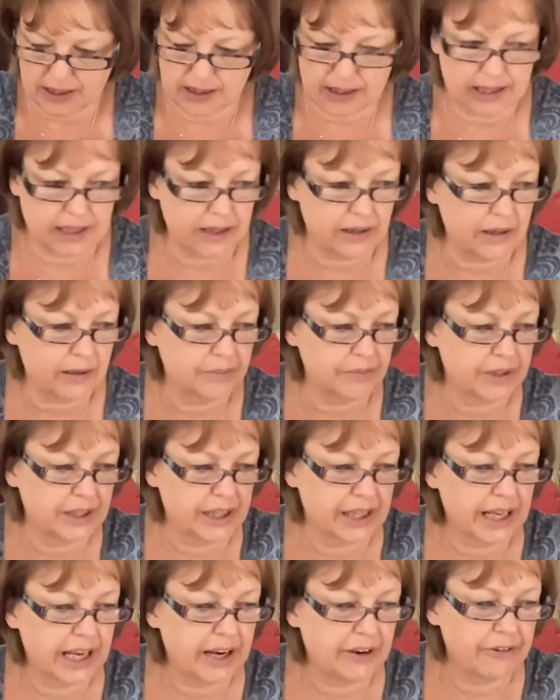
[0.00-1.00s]
So I'm going
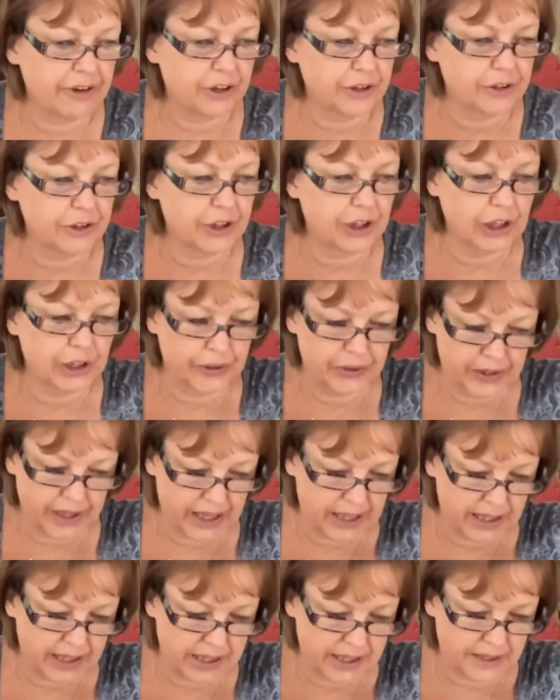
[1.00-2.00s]
to carry on and glue
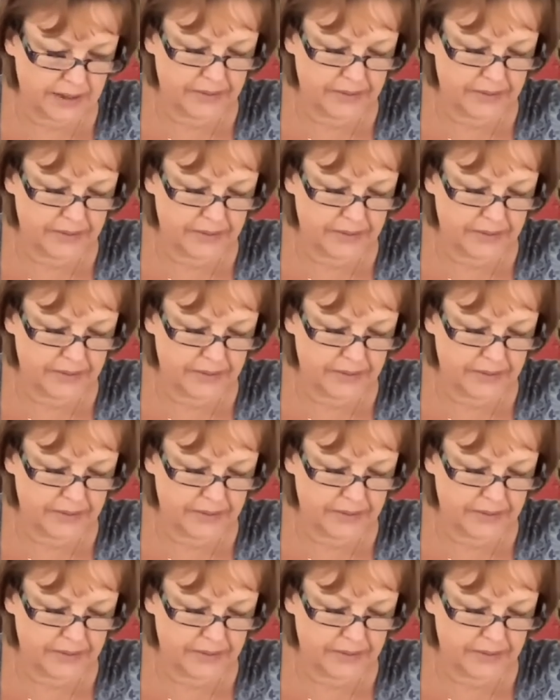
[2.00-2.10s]
that.